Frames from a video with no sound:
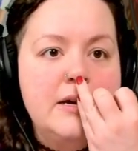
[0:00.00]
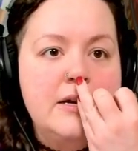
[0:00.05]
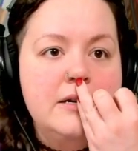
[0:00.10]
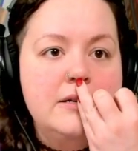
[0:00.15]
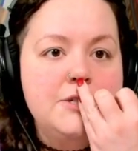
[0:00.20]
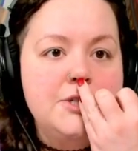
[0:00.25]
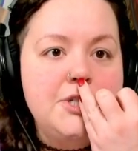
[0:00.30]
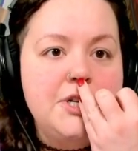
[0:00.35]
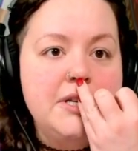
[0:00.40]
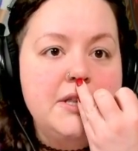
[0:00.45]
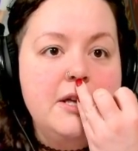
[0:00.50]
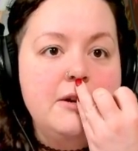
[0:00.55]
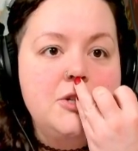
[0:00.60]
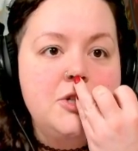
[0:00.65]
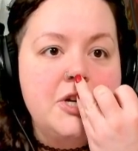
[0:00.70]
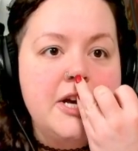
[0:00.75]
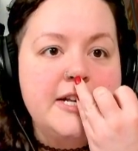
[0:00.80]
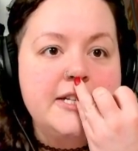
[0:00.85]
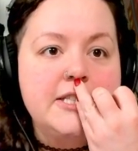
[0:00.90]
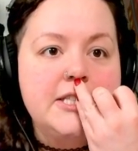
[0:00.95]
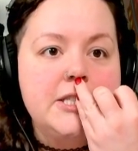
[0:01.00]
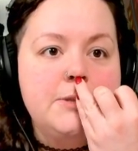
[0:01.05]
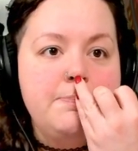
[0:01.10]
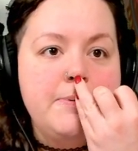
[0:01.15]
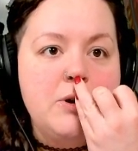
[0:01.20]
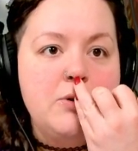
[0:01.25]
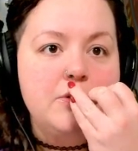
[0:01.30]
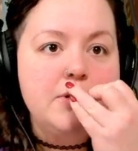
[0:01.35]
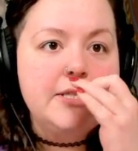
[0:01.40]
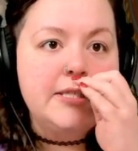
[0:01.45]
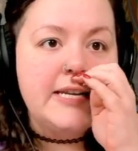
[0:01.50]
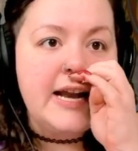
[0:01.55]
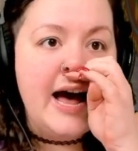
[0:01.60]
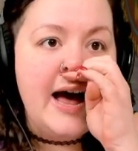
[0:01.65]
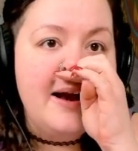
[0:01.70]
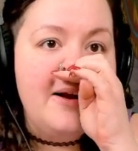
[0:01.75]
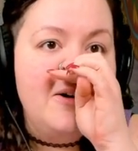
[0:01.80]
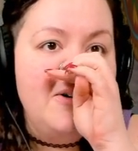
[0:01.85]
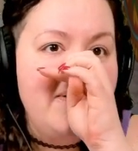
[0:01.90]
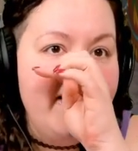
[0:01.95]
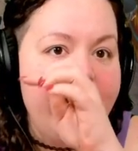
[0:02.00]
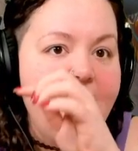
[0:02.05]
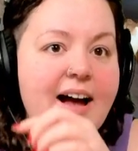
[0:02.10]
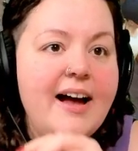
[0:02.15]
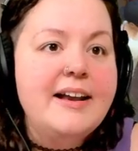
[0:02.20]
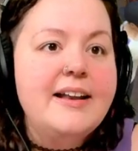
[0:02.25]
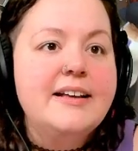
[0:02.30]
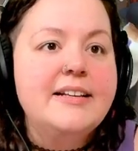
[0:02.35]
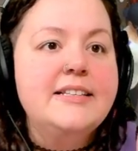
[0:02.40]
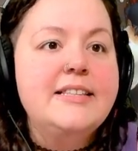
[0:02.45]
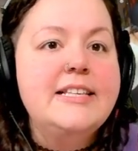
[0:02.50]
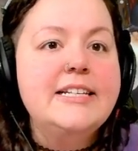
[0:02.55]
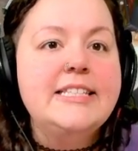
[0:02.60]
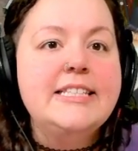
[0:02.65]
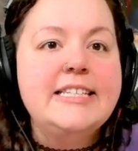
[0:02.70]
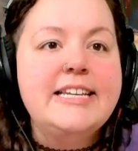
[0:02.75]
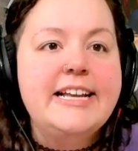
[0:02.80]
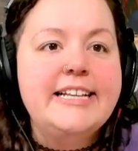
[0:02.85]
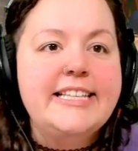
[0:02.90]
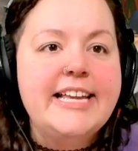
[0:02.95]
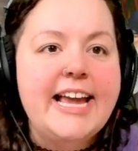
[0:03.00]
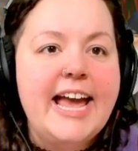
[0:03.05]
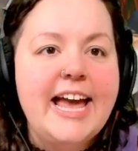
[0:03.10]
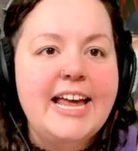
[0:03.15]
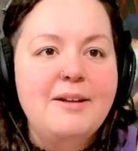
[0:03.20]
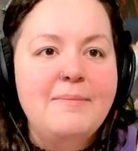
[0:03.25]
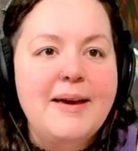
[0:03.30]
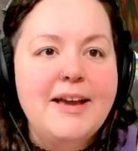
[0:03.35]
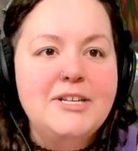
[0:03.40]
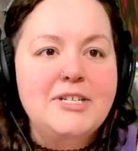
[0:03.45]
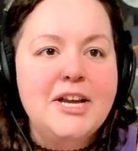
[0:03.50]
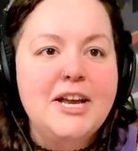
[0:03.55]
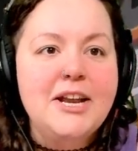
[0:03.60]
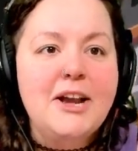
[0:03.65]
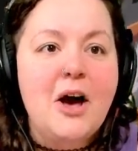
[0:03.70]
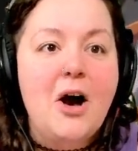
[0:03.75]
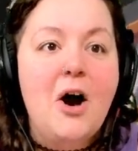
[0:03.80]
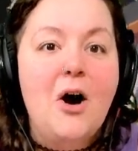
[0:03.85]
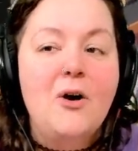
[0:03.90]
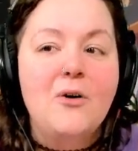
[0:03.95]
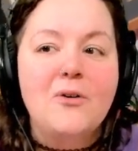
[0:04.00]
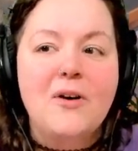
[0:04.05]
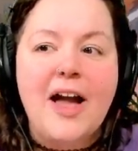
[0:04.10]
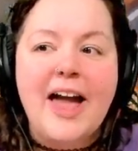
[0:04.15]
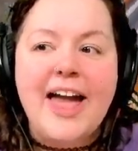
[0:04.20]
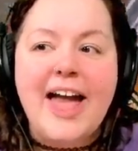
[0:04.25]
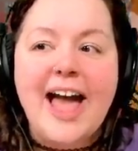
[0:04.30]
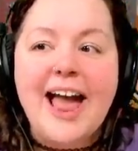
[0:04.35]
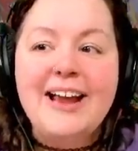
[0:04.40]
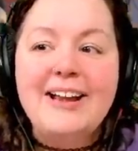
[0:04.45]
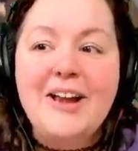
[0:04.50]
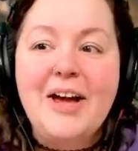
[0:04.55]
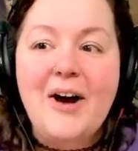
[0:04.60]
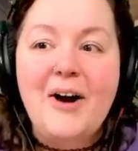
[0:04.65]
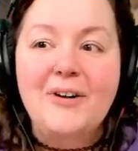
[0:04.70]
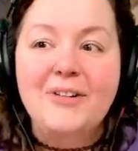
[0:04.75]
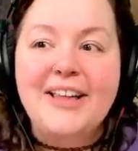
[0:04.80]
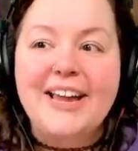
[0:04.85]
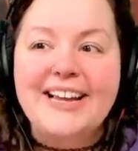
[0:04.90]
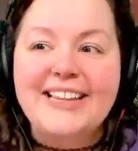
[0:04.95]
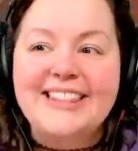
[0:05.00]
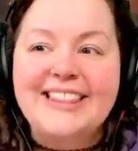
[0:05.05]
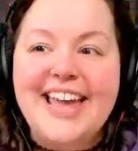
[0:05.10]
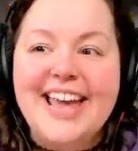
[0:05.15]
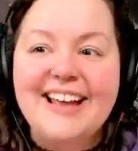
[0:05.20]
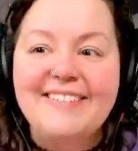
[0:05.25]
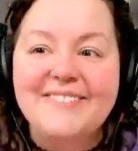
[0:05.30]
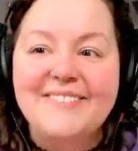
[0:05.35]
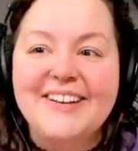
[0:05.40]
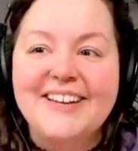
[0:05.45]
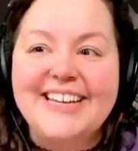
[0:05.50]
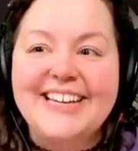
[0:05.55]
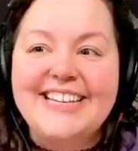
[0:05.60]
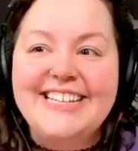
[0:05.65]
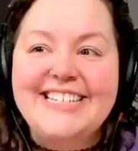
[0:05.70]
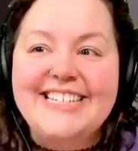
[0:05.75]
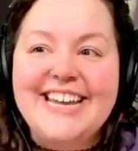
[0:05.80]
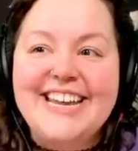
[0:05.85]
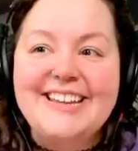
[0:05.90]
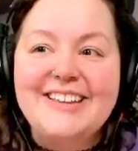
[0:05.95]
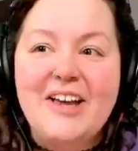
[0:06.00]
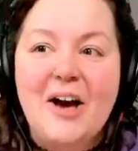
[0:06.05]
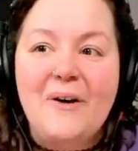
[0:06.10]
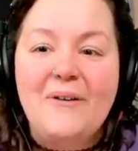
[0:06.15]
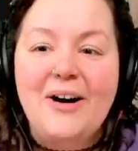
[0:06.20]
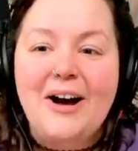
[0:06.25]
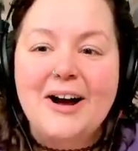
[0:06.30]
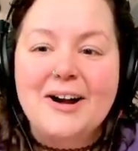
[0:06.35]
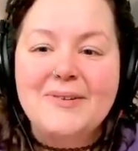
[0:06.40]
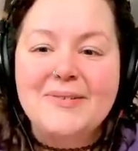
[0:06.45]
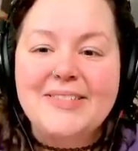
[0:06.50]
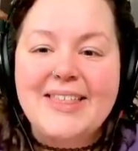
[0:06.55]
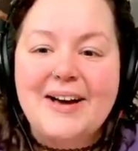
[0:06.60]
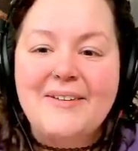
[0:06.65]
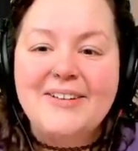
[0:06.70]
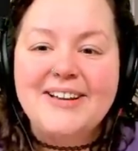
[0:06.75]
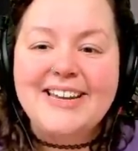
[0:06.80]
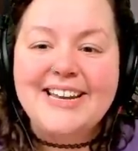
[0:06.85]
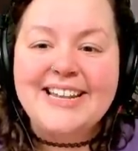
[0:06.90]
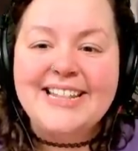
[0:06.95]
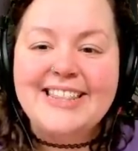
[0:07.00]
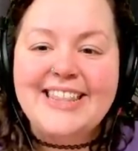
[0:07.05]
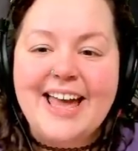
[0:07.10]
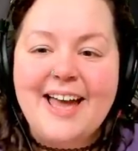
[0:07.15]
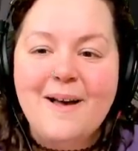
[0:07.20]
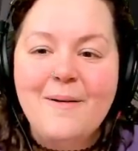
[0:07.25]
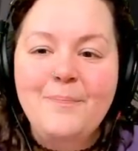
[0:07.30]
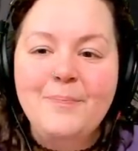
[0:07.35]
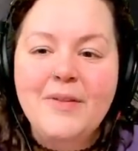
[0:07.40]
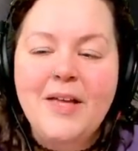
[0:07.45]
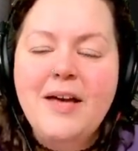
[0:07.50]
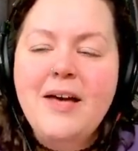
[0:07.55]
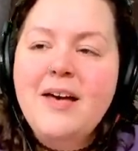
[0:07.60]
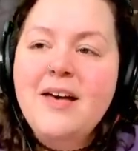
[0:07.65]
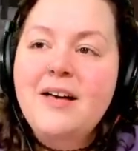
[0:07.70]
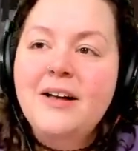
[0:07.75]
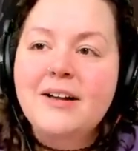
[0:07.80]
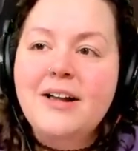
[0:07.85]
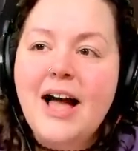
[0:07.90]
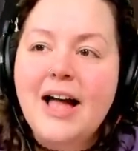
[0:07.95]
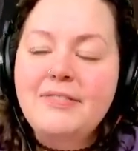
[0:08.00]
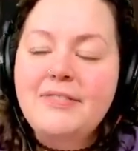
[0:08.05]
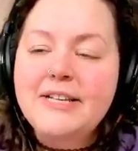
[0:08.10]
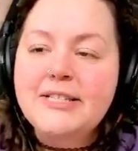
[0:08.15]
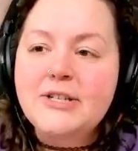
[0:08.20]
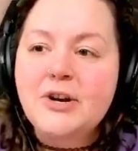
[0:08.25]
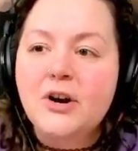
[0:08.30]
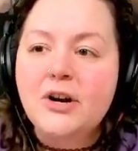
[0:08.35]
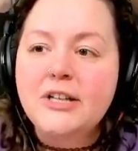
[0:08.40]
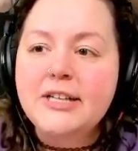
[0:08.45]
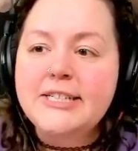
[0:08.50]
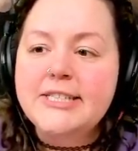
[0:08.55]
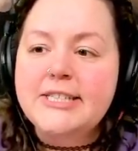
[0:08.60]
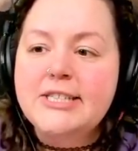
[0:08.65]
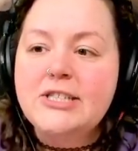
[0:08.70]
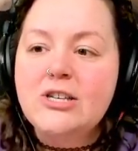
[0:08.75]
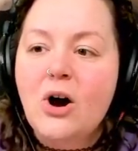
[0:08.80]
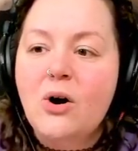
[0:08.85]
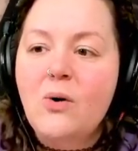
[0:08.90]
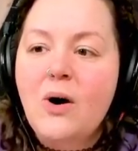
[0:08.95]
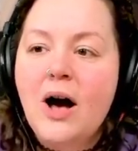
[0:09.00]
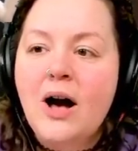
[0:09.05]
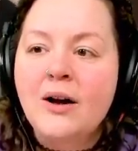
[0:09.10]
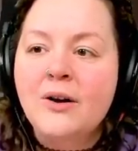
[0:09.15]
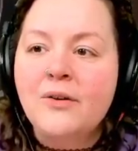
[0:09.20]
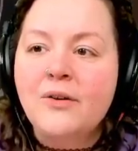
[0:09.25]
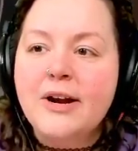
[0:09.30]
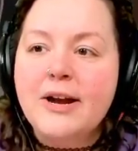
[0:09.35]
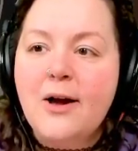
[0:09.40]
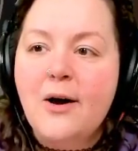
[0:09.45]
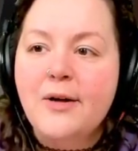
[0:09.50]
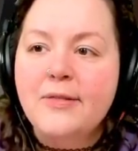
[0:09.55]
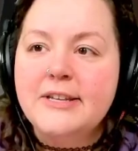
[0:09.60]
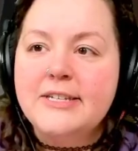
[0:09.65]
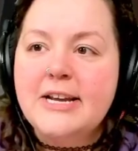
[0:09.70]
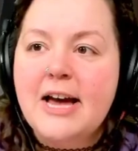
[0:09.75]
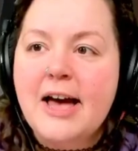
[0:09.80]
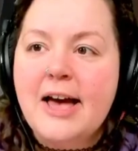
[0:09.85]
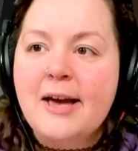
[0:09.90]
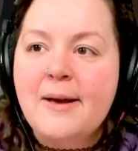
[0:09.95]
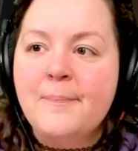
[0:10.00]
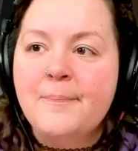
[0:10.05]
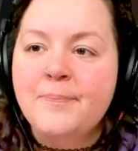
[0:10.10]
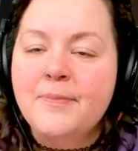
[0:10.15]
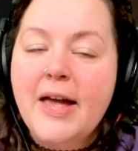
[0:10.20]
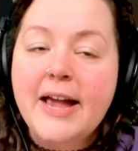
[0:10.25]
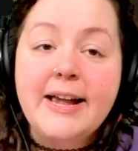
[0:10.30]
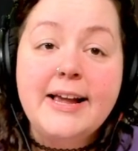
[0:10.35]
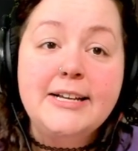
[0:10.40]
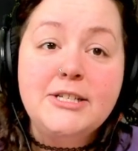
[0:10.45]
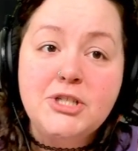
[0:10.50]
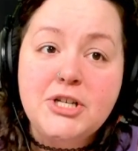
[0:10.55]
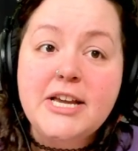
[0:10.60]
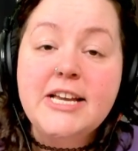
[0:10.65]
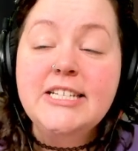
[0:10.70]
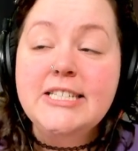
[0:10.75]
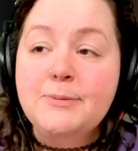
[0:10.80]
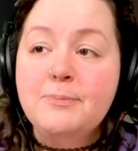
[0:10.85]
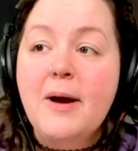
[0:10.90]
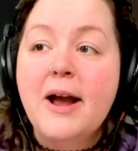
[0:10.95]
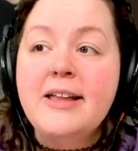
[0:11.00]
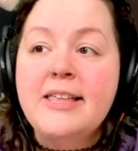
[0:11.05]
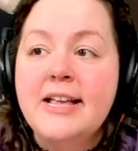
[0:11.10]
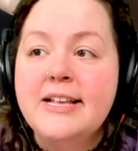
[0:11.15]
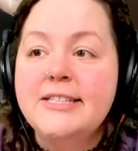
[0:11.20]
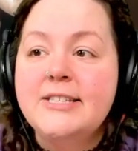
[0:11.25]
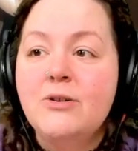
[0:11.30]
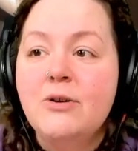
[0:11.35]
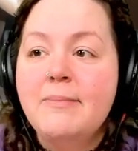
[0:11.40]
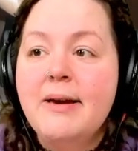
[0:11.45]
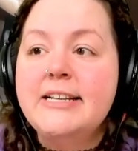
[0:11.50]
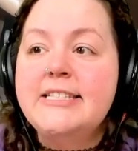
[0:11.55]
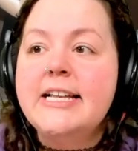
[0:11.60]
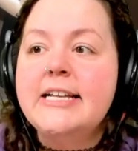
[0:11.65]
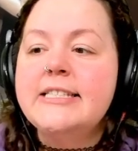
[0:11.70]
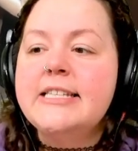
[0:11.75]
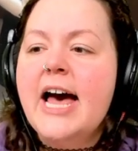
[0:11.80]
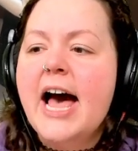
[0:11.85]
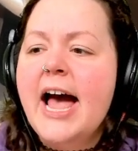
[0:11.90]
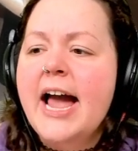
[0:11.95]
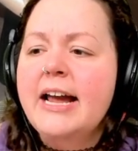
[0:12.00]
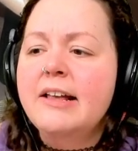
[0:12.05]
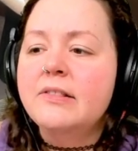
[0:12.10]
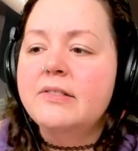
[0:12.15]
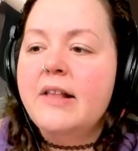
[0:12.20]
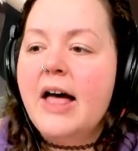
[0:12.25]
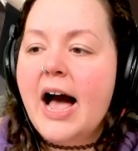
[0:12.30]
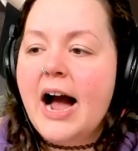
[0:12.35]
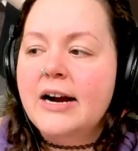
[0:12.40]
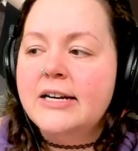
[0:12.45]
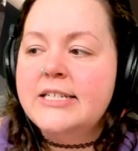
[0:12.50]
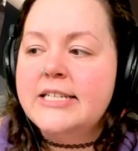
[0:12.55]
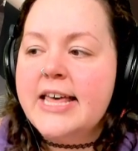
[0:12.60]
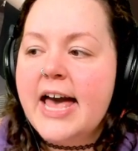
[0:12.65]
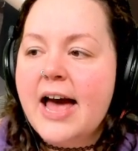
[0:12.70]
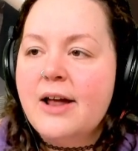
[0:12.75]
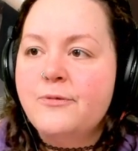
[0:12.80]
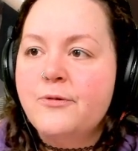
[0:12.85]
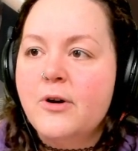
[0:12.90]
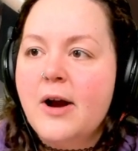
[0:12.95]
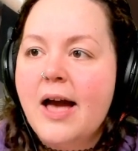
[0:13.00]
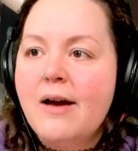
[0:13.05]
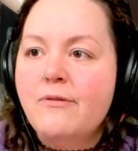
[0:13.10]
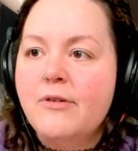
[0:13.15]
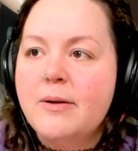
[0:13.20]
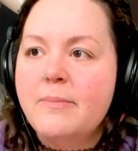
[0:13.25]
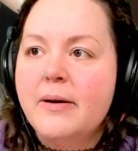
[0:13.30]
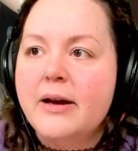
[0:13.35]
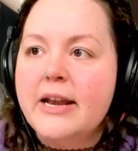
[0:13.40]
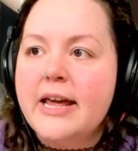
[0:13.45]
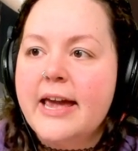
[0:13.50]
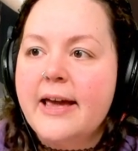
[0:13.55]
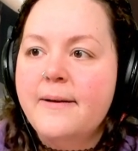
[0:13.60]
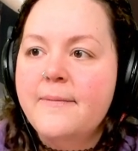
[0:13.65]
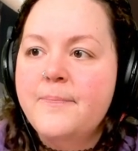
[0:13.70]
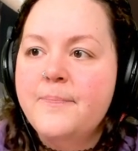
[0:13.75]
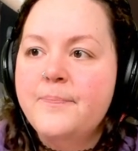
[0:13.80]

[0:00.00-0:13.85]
She legit spewed snot. Oh my God, the sneezing animation. Oh, right. I know. Like they really did go hard with that one, didn't they? God, this girl is so hungry all the time. I guess she is pregnant, so it makes sense. I locked that for everybody.